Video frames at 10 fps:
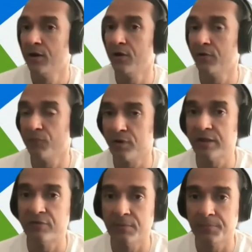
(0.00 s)
or
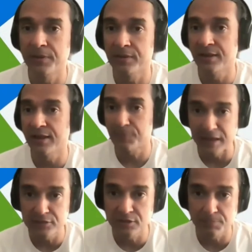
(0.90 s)
whatever be the
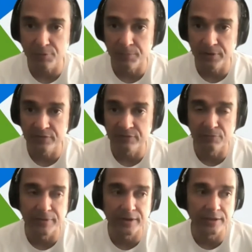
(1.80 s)
expansion properties
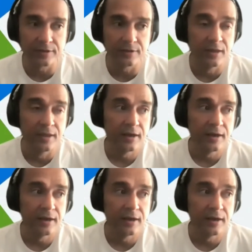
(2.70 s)
of a material.